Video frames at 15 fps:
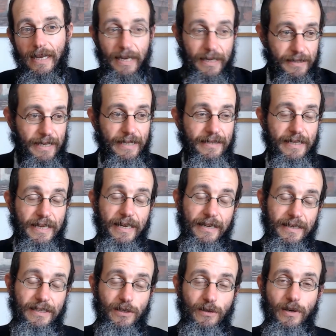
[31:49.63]
And that
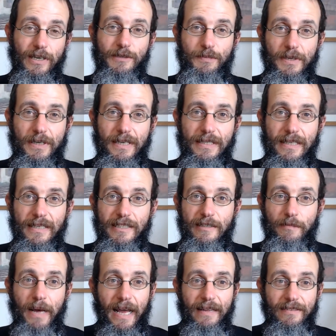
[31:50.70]
you experience it as
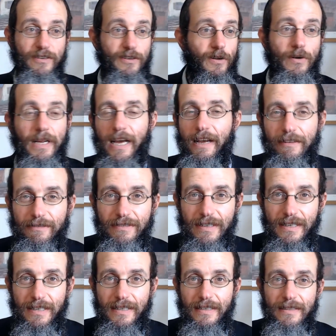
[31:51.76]
bad. You don't have
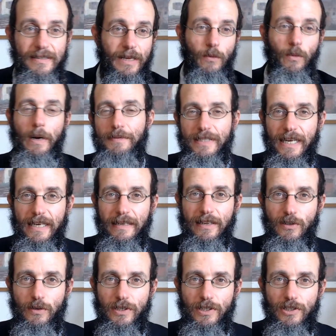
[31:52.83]
that website that
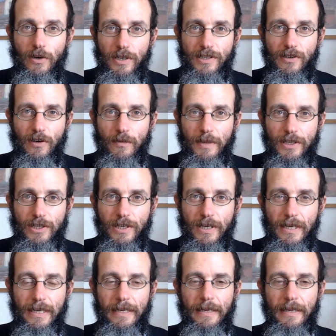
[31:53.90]
you enjoy so much.